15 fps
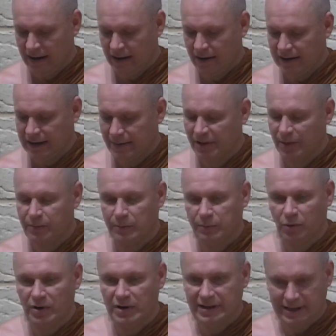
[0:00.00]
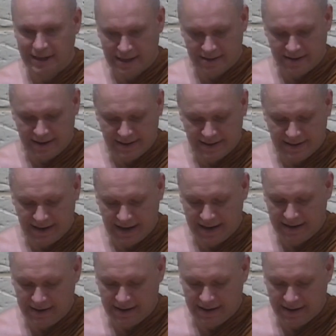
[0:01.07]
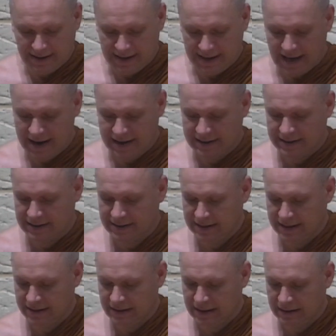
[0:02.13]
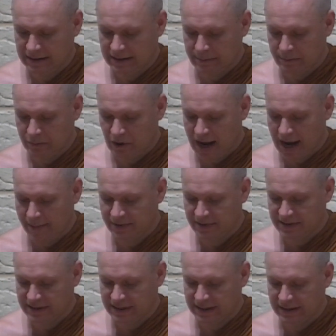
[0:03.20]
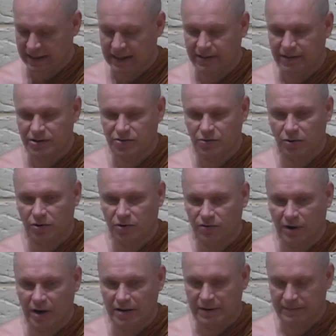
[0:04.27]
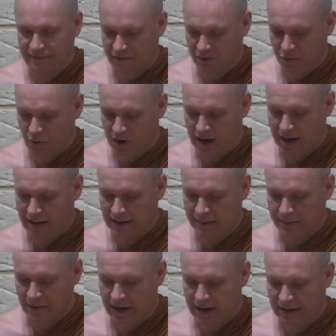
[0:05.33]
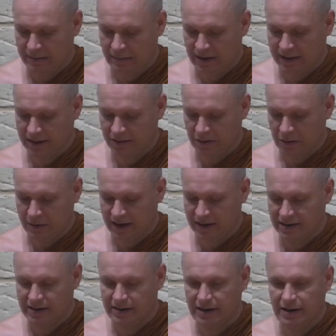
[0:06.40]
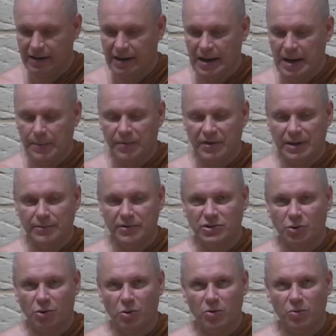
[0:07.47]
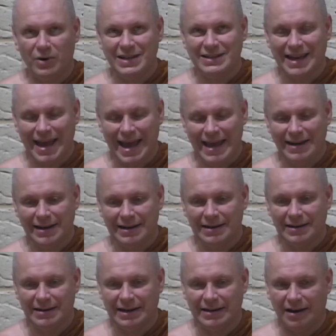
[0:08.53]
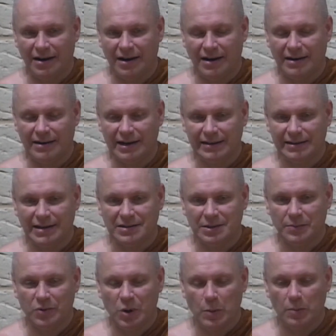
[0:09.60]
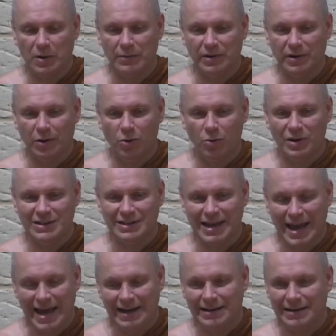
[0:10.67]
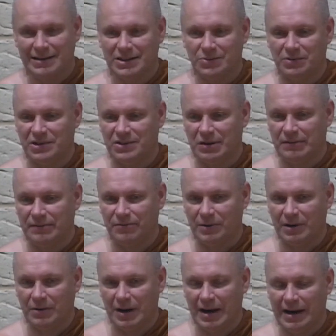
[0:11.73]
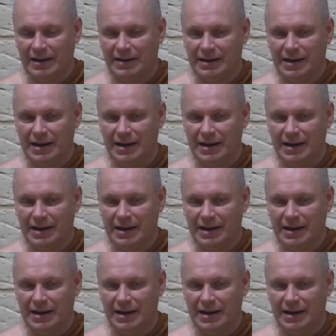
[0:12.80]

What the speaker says: Okay, but the point here is that, yes, it perhaps in the short run and for a while it might make it go better, but it must always end in heartache. That's the problem. It always ends with suffering, right?